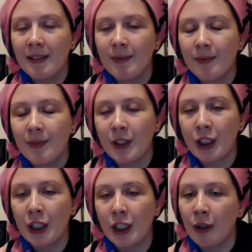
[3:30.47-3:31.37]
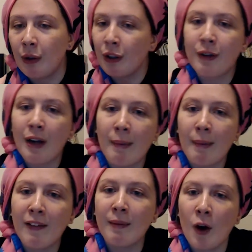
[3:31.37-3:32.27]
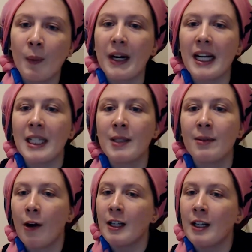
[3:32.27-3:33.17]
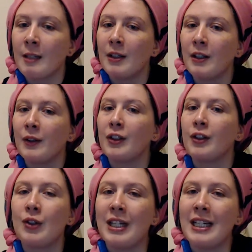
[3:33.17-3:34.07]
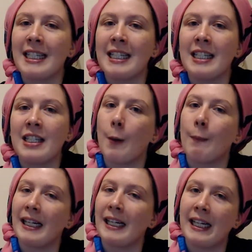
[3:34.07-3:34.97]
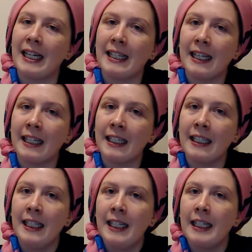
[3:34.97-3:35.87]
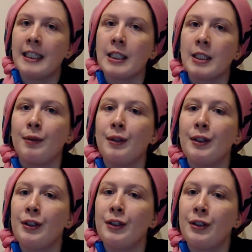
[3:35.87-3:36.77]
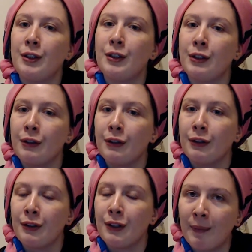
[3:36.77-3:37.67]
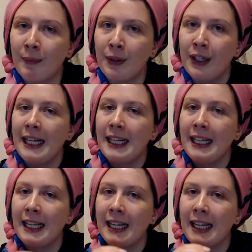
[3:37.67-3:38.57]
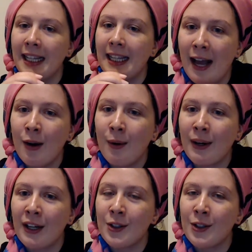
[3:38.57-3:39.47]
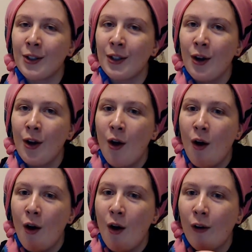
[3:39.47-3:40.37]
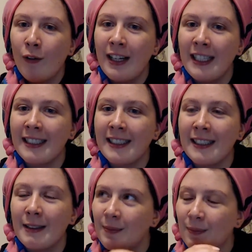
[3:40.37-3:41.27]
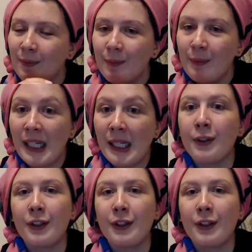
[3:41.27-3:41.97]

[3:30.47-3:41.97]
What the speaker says: You can correct me if I'm wrong, but as far as my knowledge goes, Jesus does not mean anything. It's his original name in the language of his people,